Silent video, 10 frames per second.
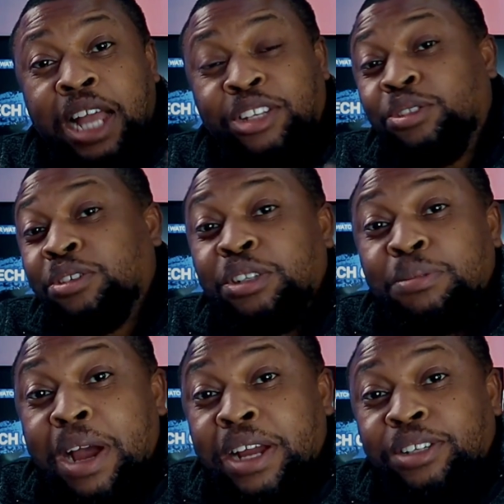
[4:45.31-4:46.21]
I just want to
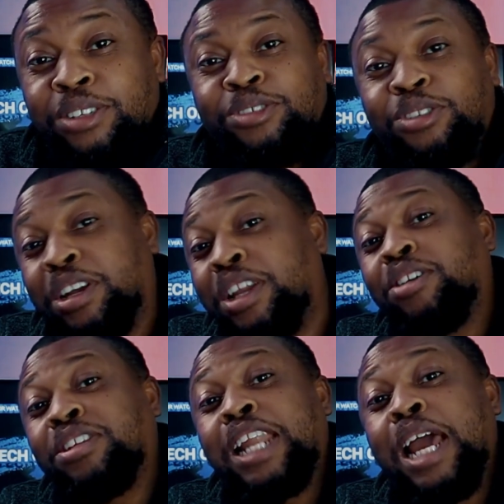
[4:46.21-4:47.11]
remind you to
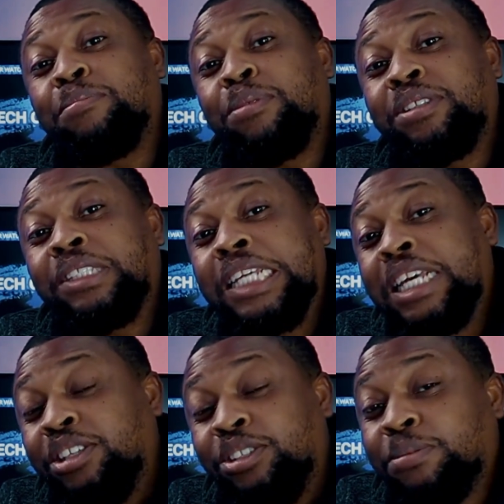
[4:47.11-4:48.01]
click on the like button,
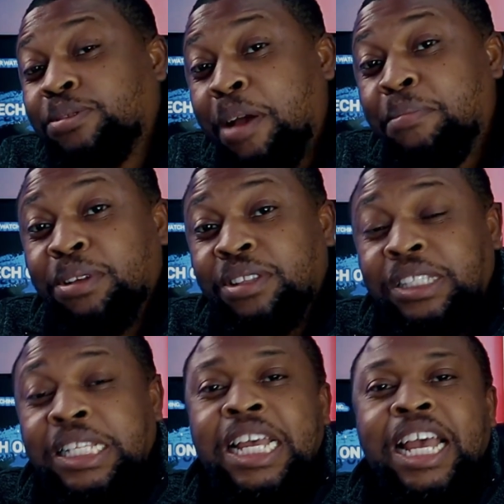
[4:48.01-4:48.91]
the subscribe
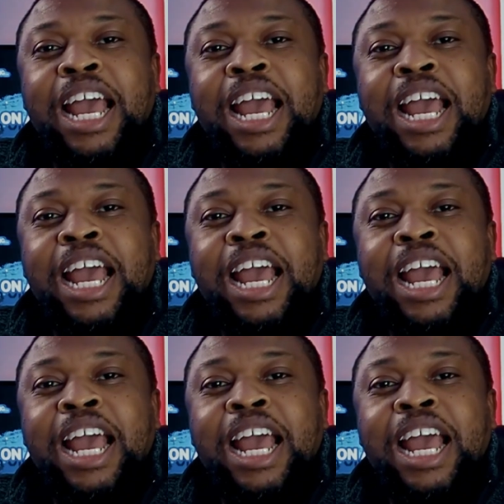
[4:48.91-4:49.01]
button,